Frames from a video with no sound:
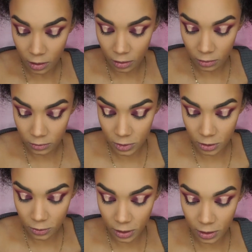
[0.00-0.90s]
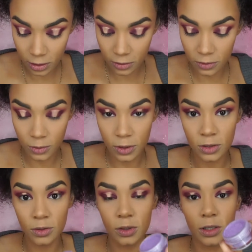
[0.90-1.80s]
oh, don't get it everywhere,
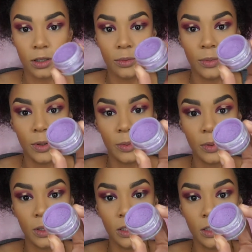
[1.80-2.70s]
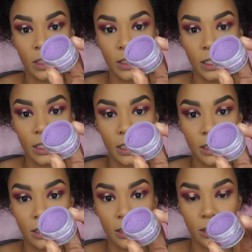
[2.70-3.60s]
Sarita, purpley shade like
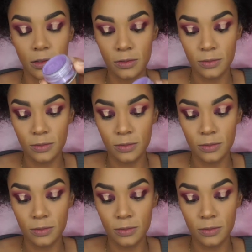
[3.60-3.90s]
this.